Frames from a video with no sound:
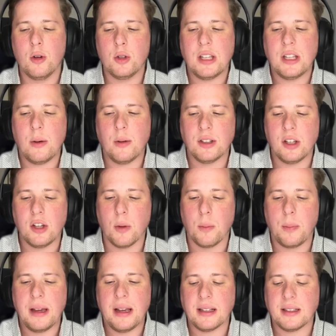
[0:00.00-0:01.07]
say was your
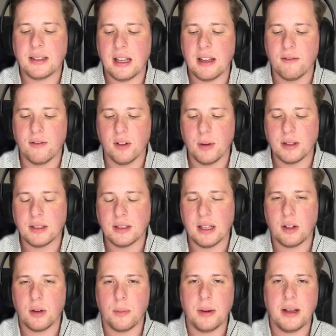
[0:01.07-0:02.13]
biggest influence, like
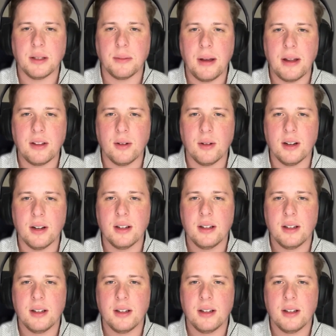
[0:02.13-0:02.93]
your biggest mentor?